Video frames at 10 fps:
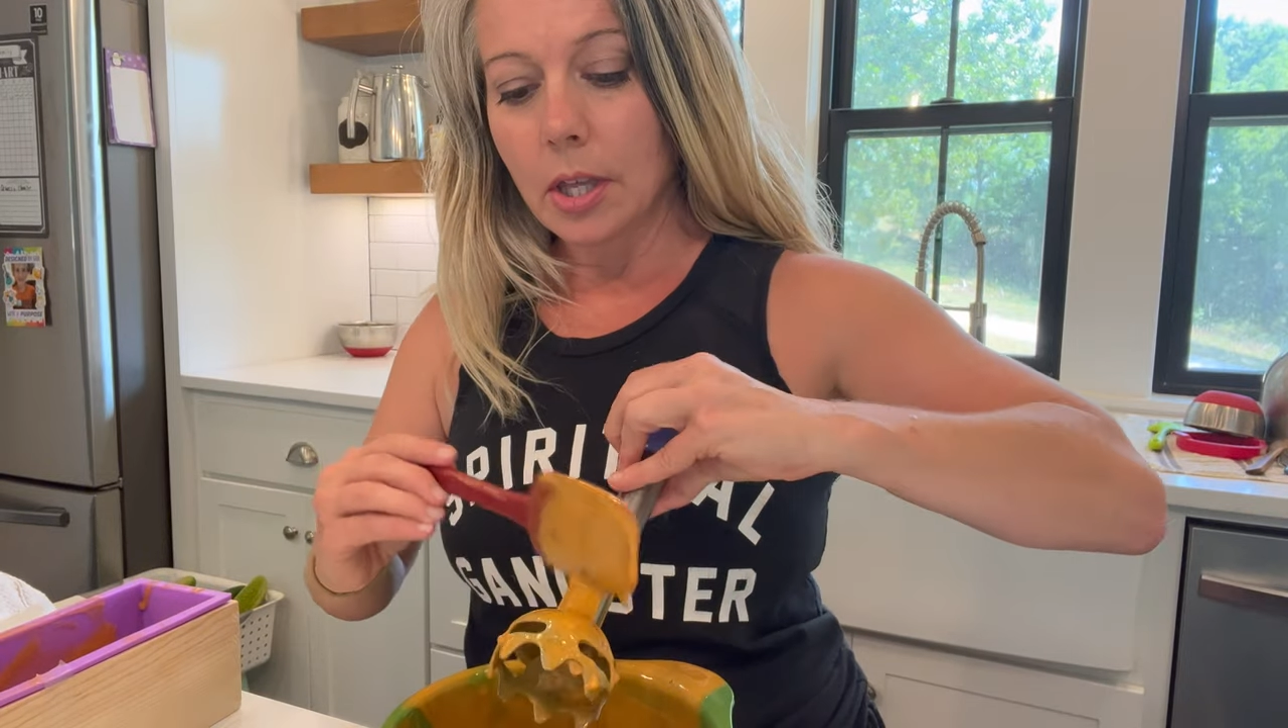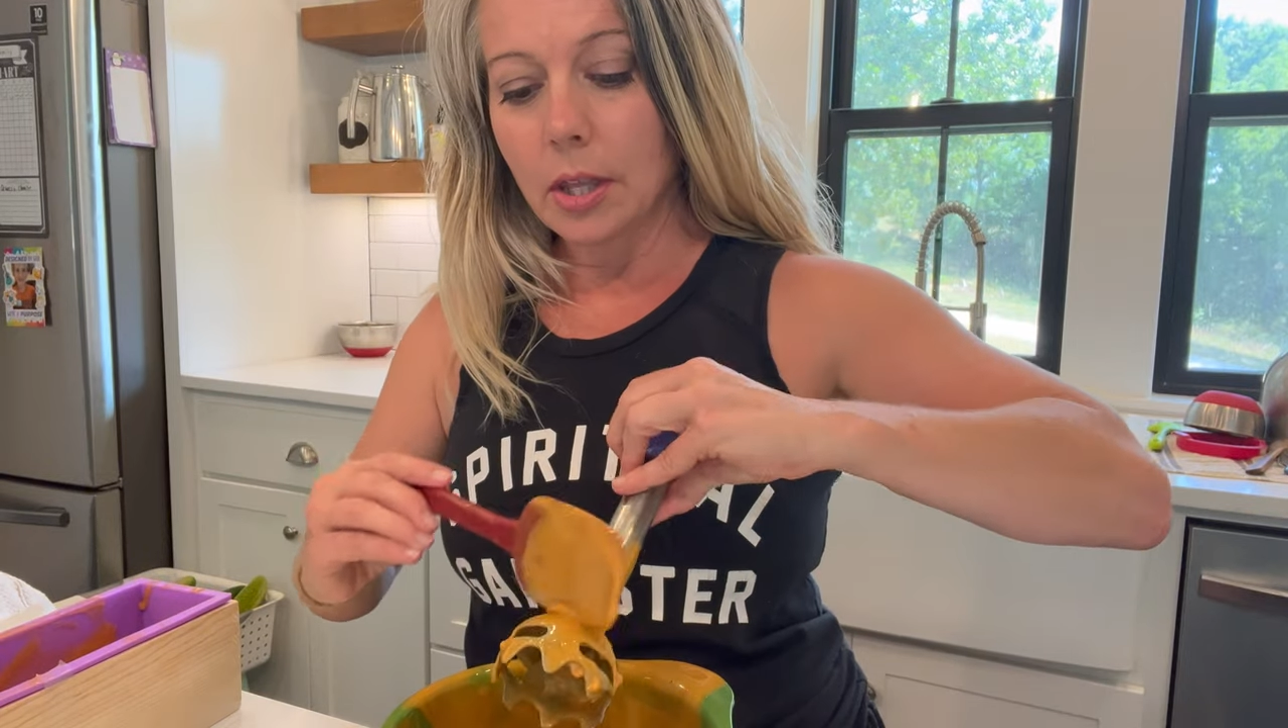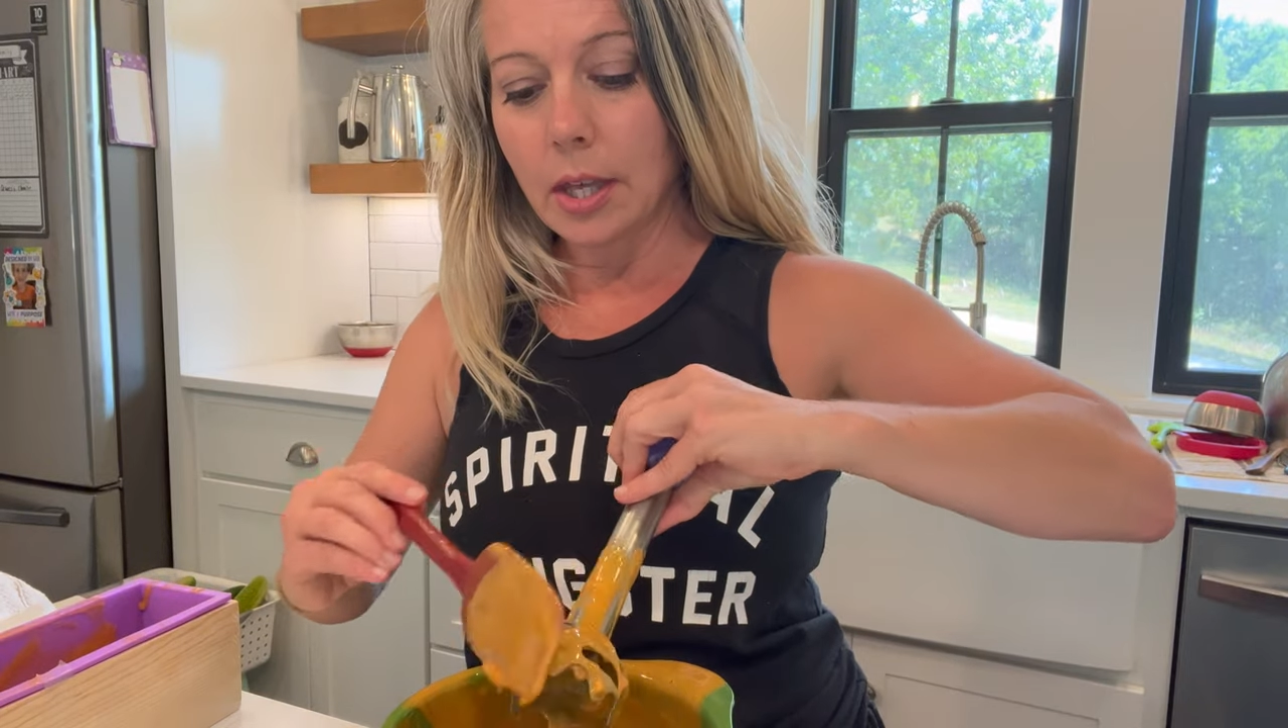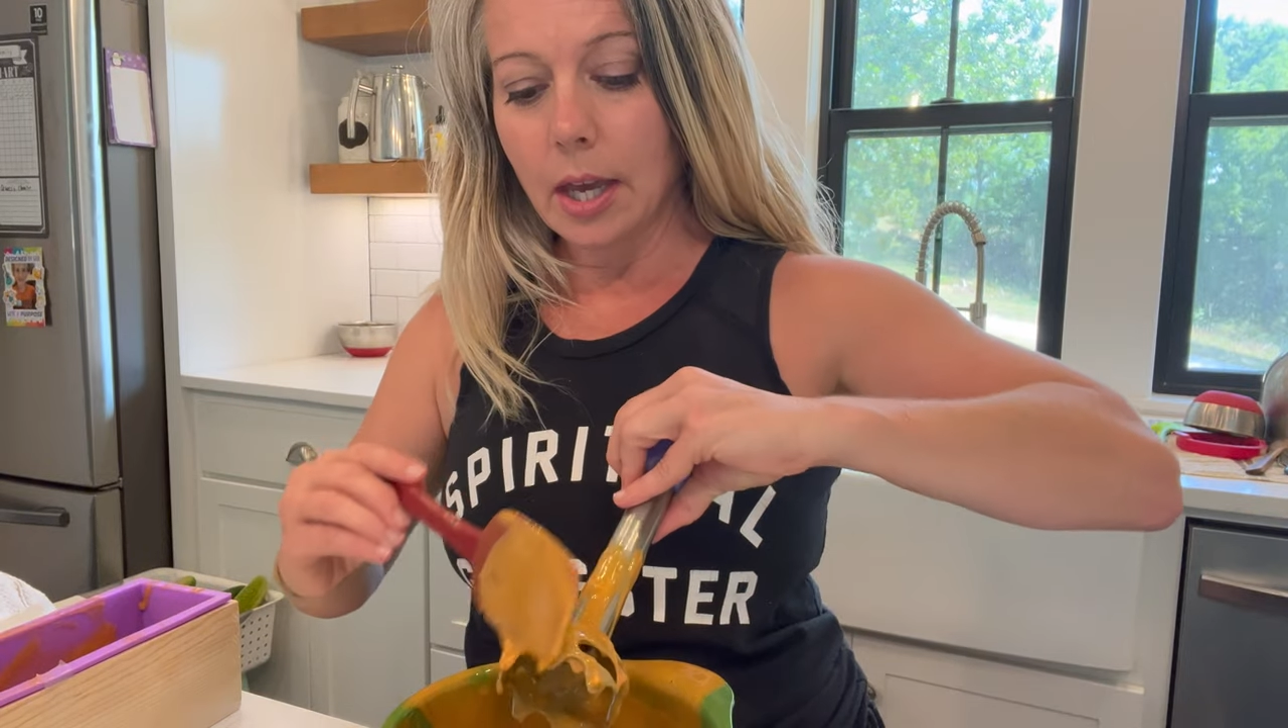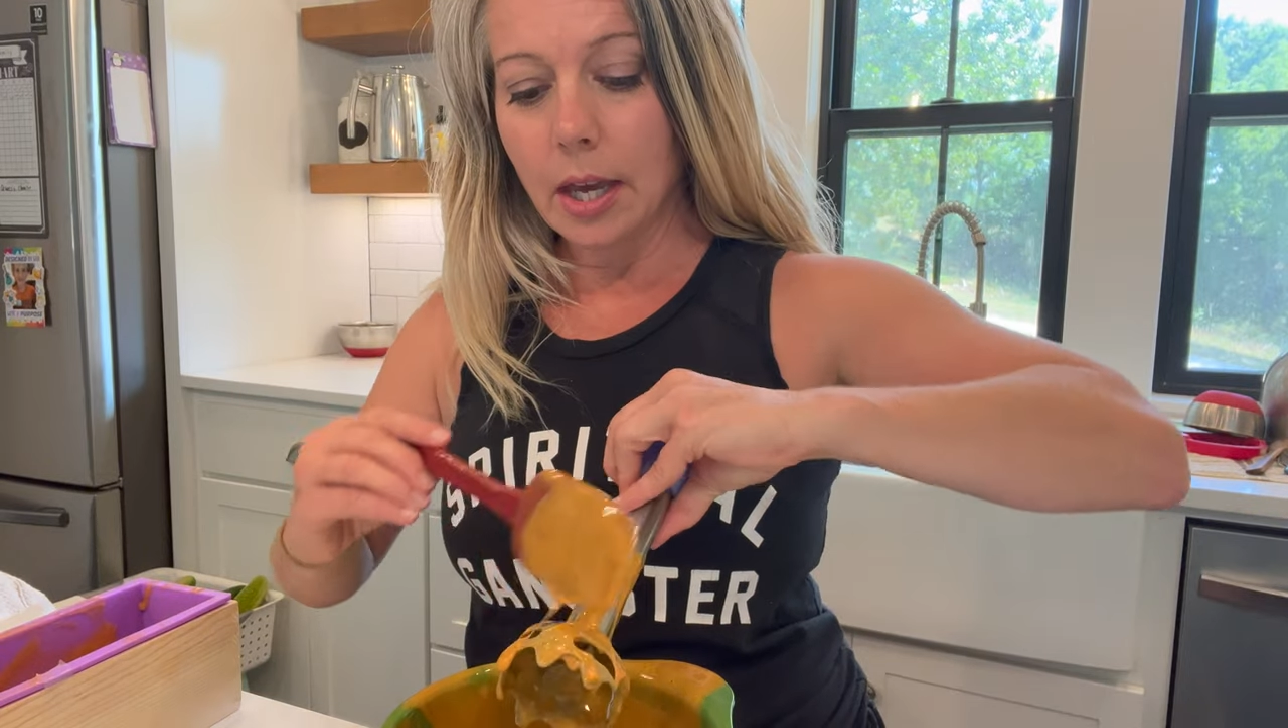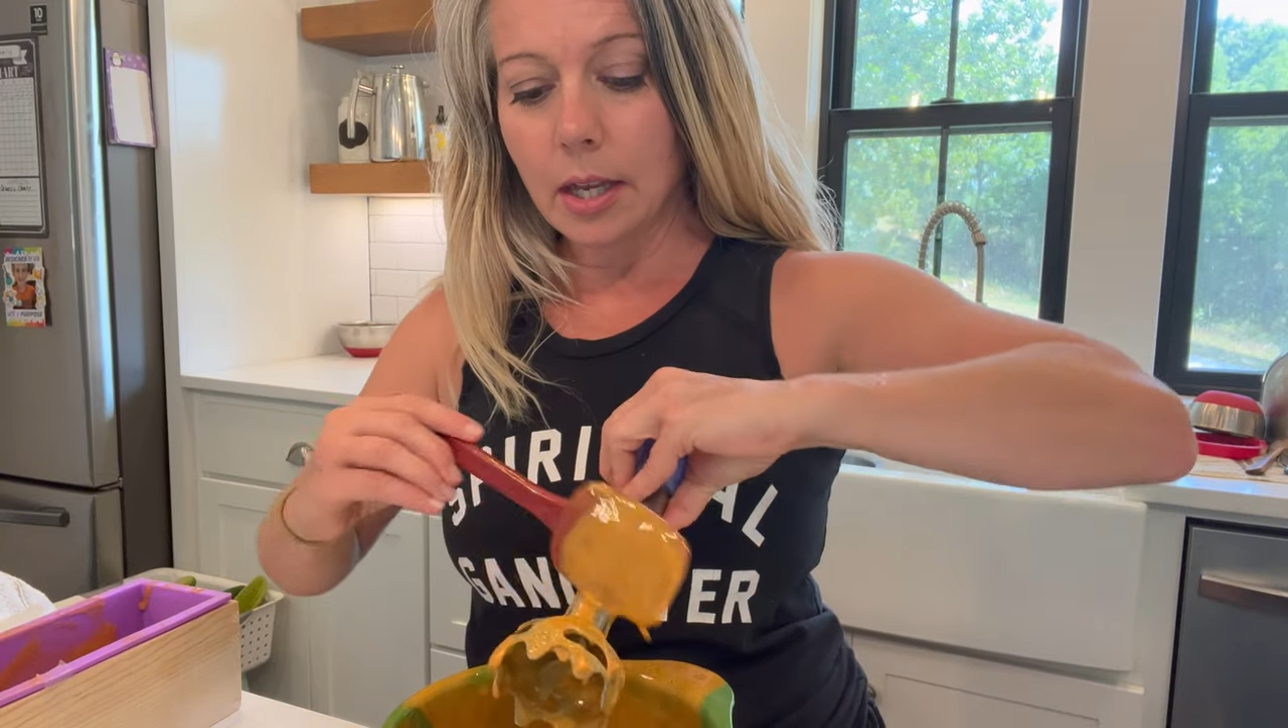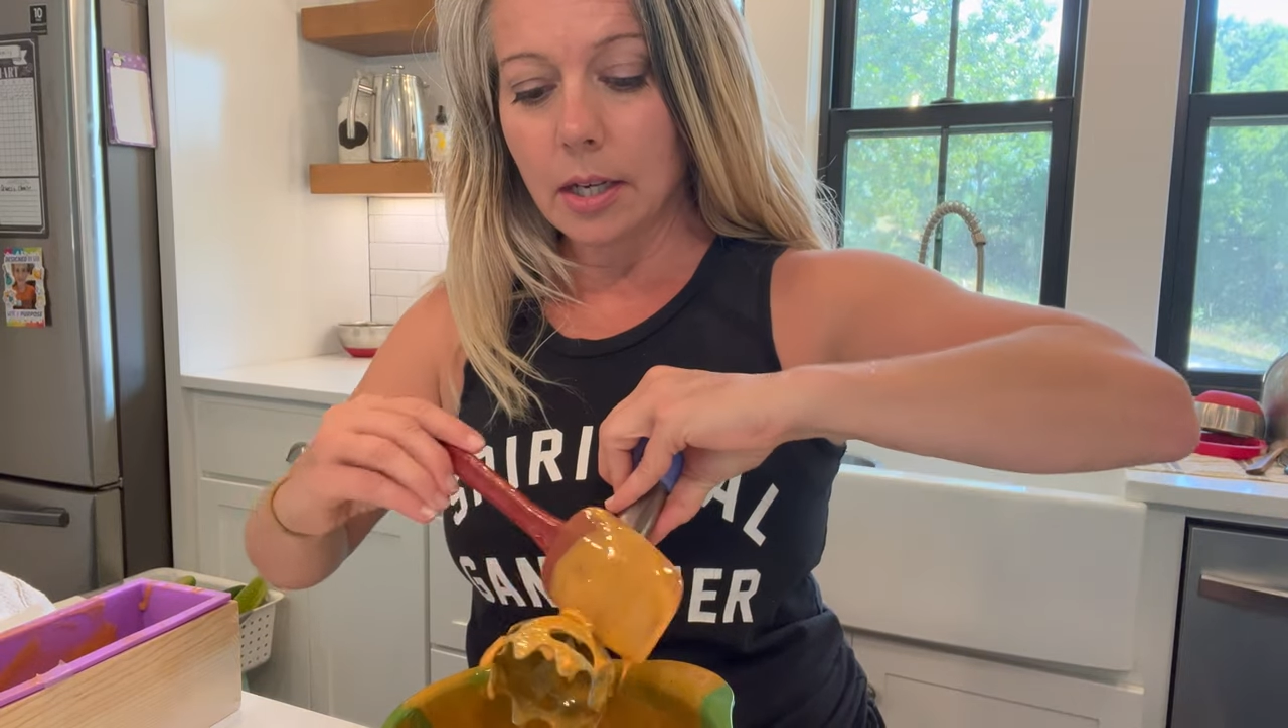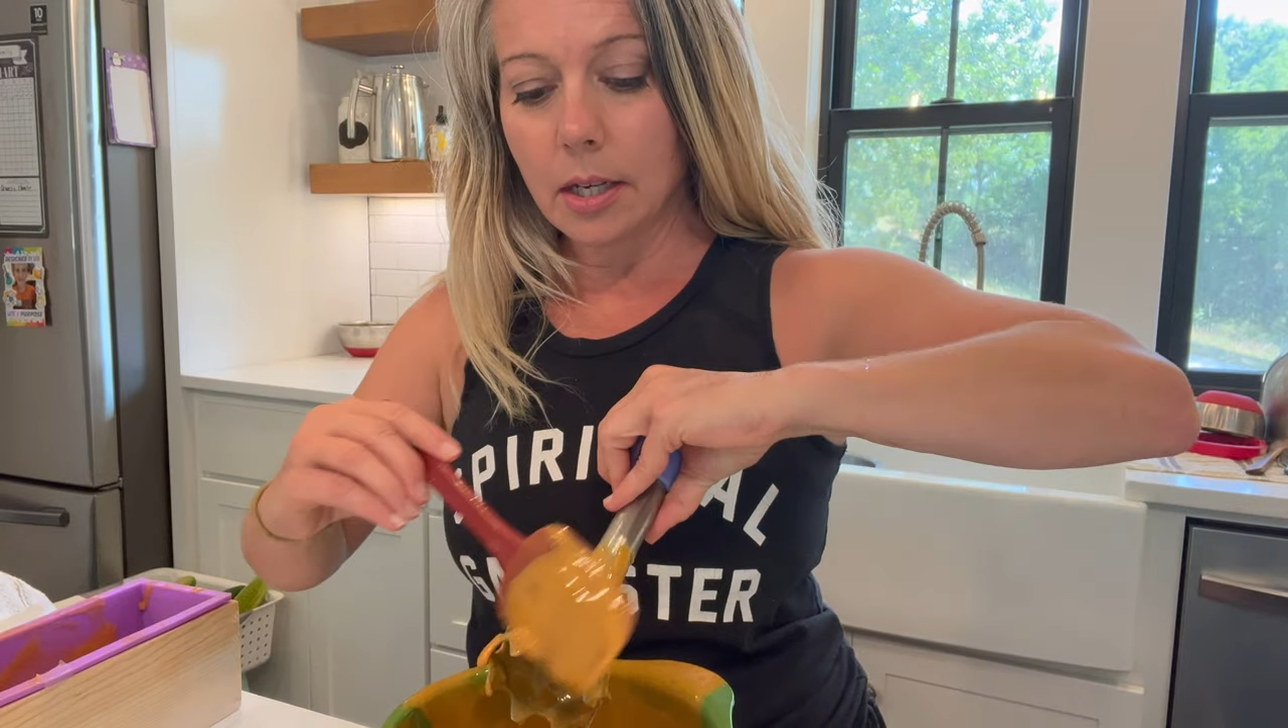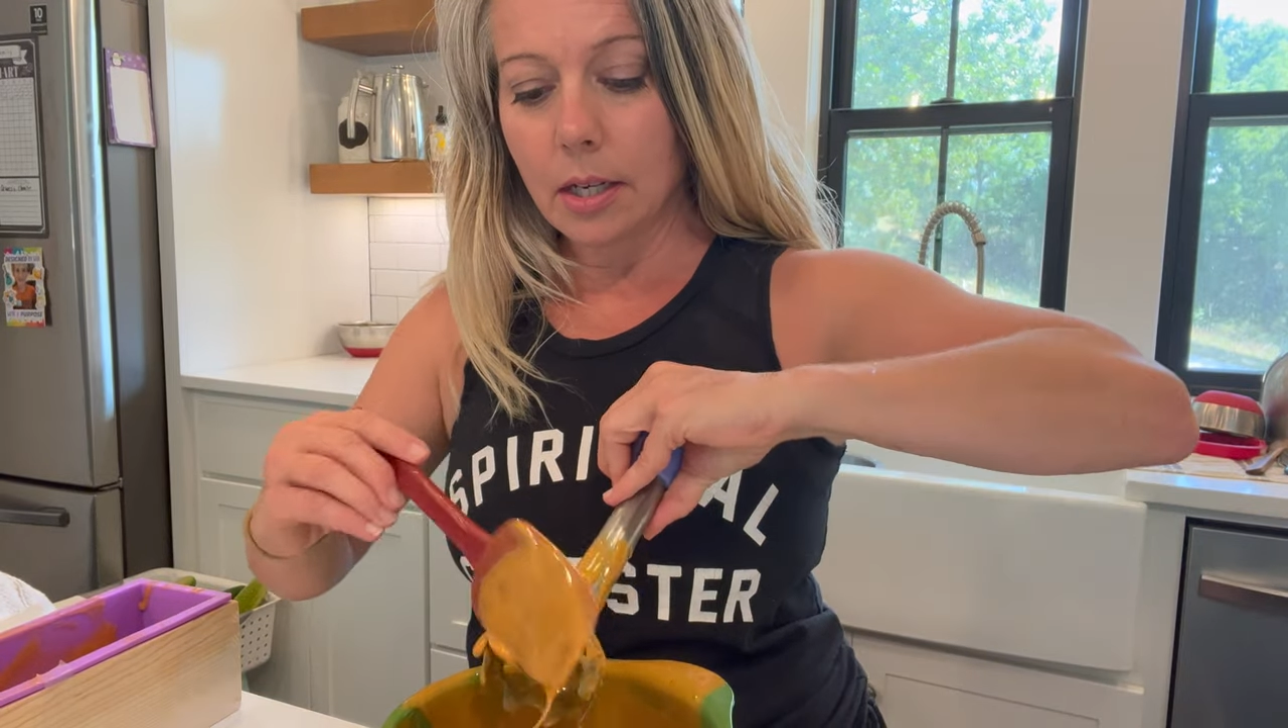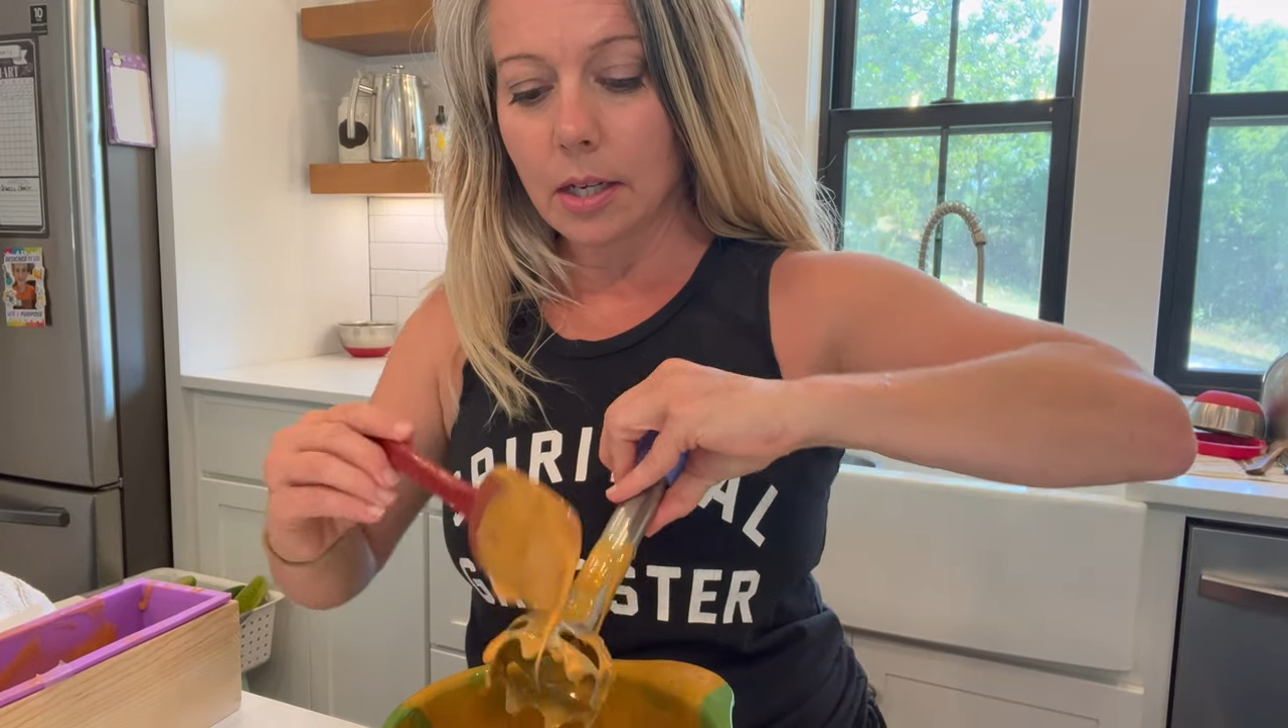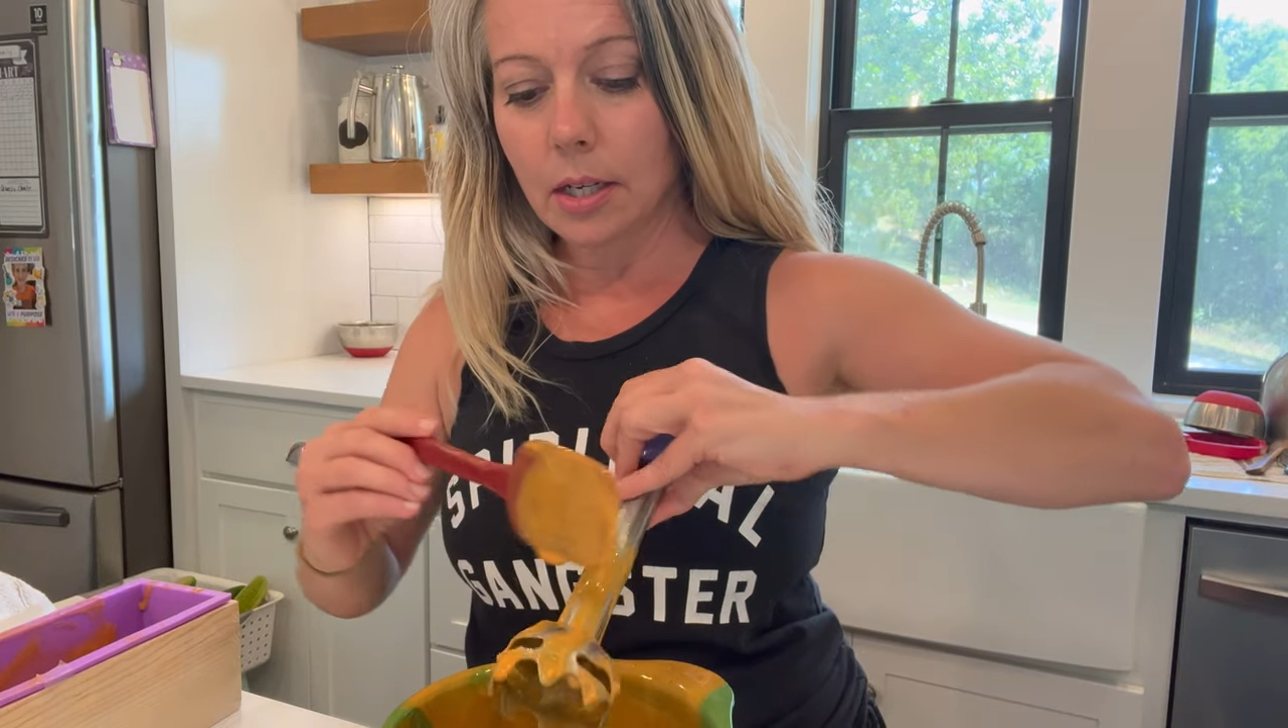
than